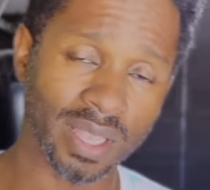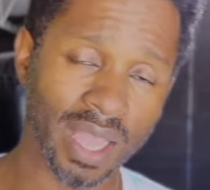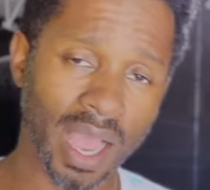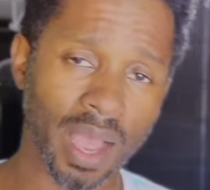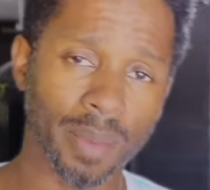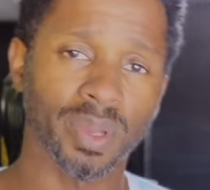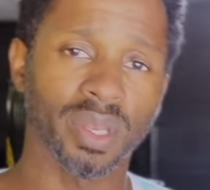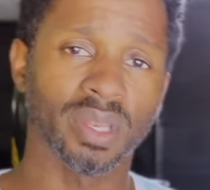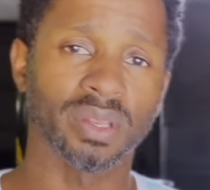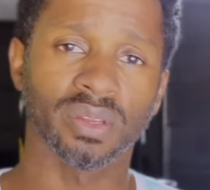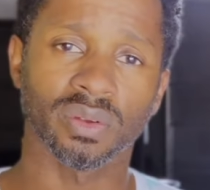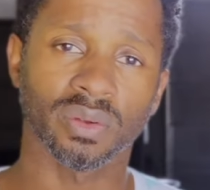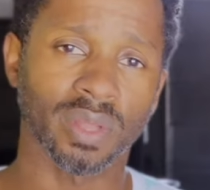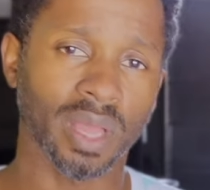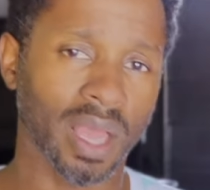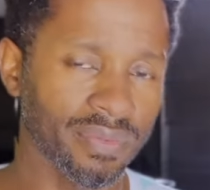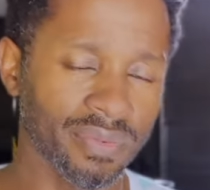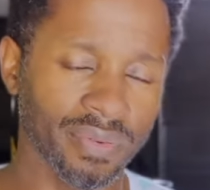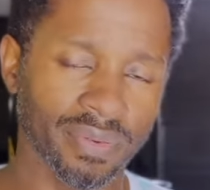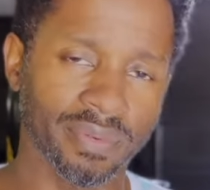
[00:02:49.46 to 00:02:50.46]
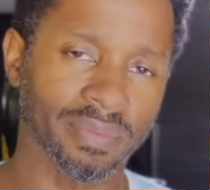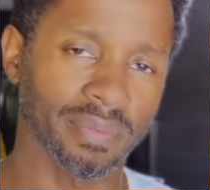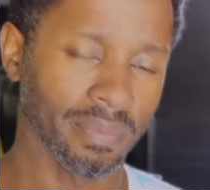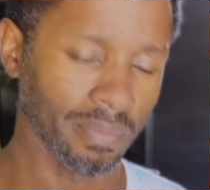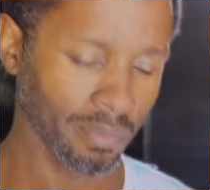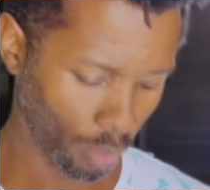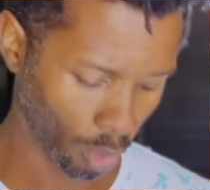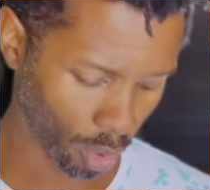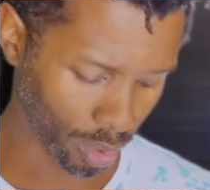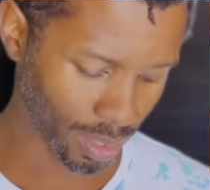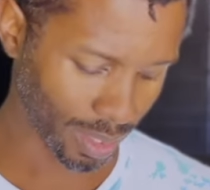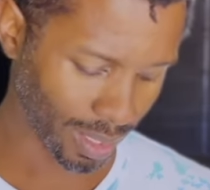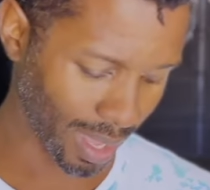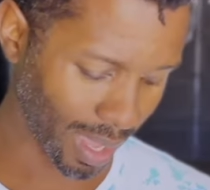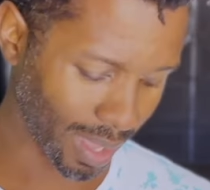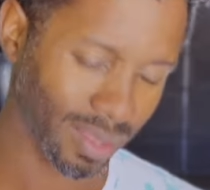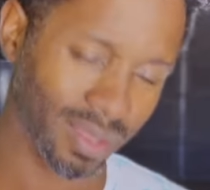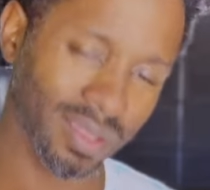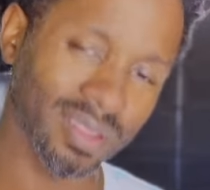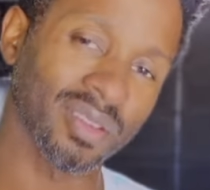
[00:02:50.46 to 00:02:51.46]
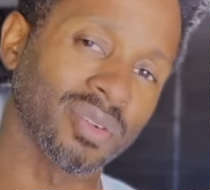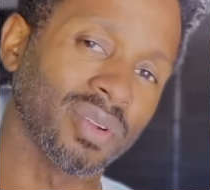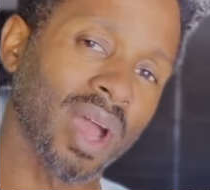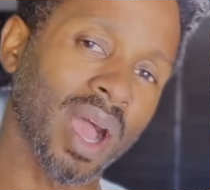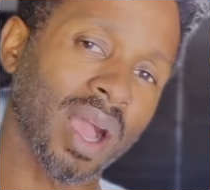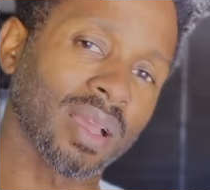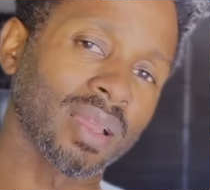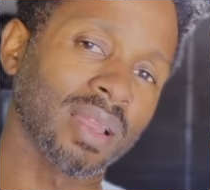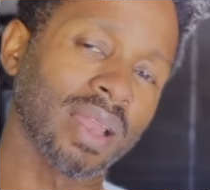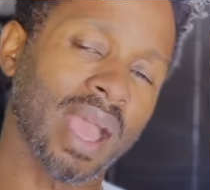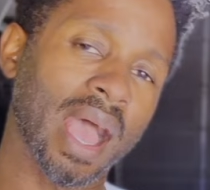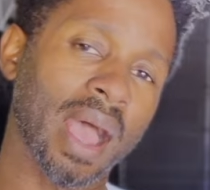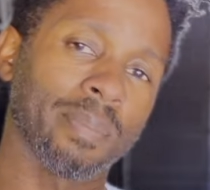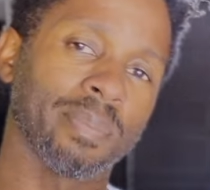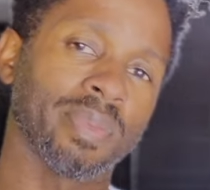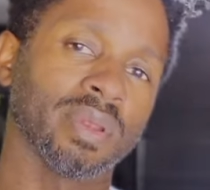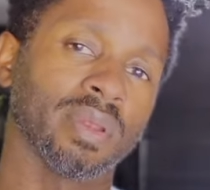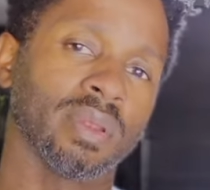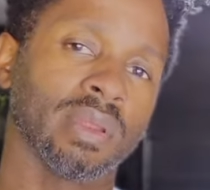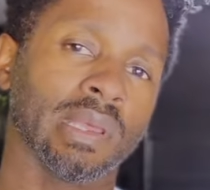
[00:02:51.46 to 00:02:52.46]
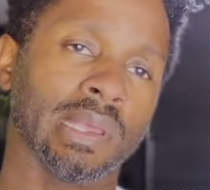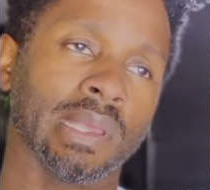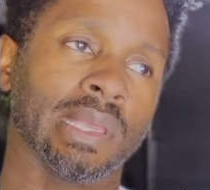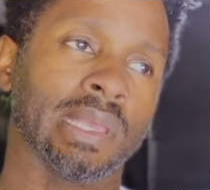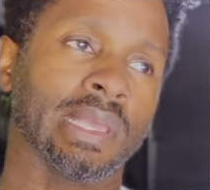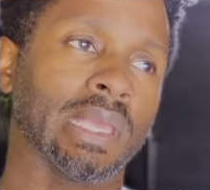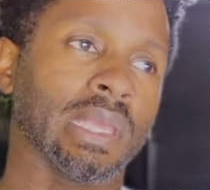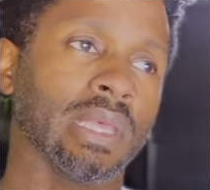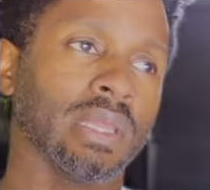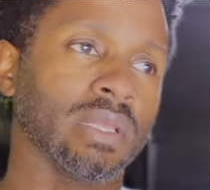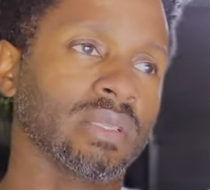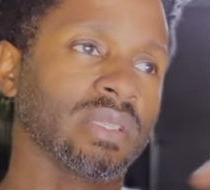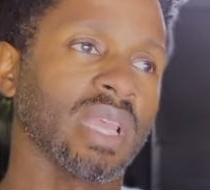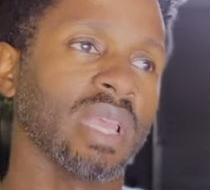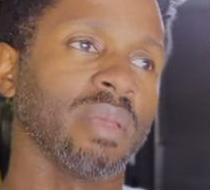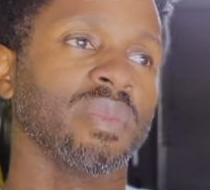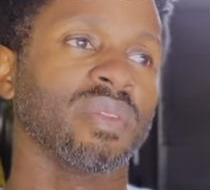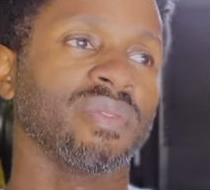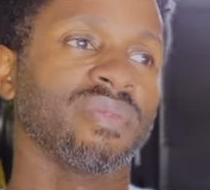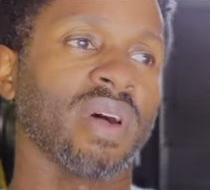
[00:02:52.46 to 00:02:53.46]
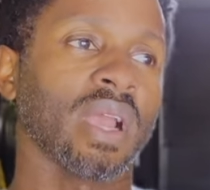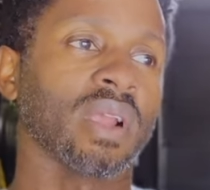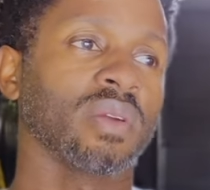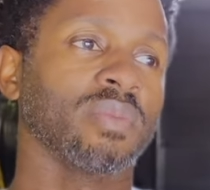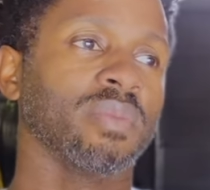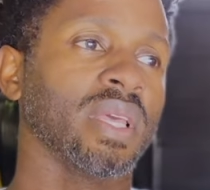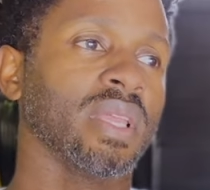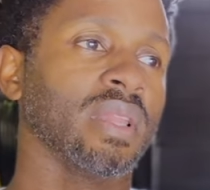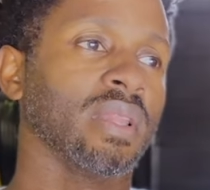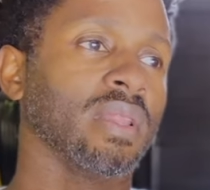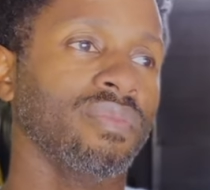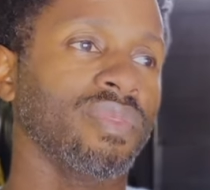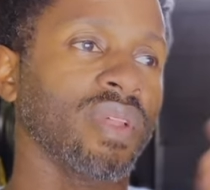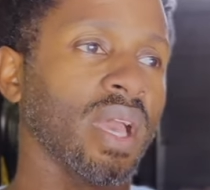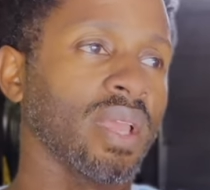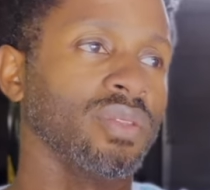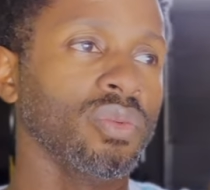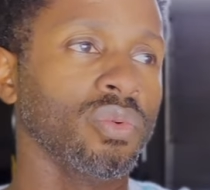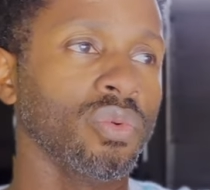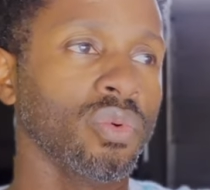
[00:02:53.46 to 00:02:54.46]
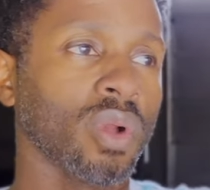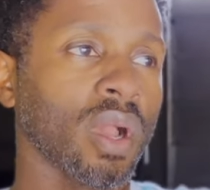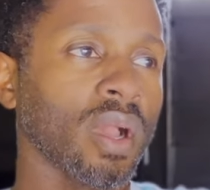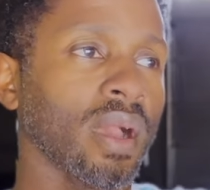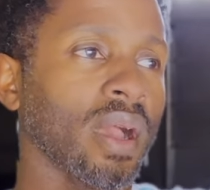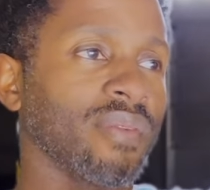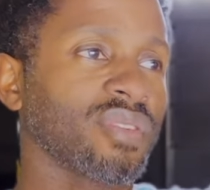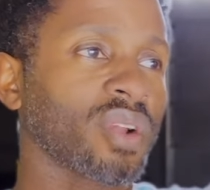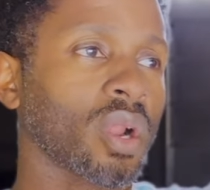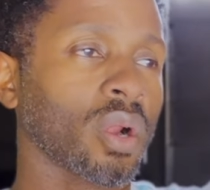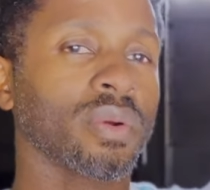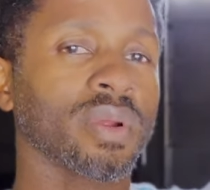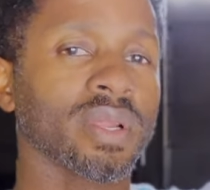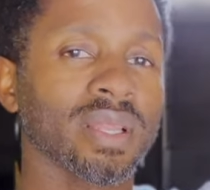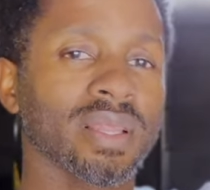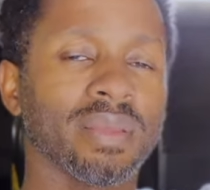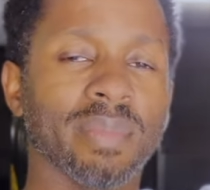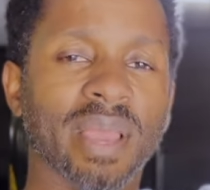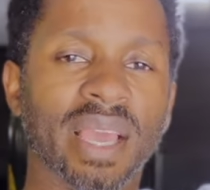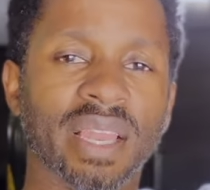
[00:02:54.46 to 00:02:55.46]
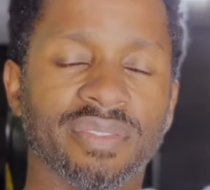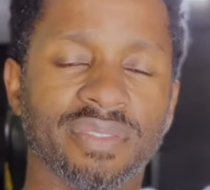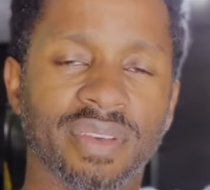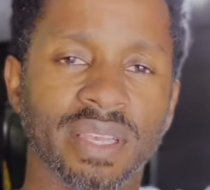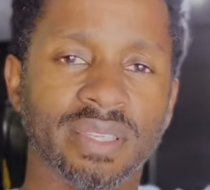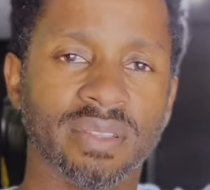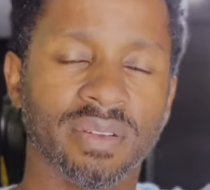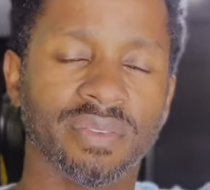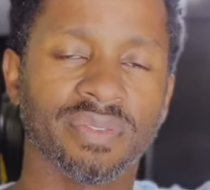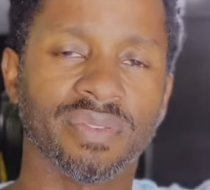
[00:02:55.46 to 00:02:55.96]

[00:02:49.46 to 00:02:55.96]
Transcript: to happen in your life, more than likely they're not going to happen in the same environment that you have currently manifested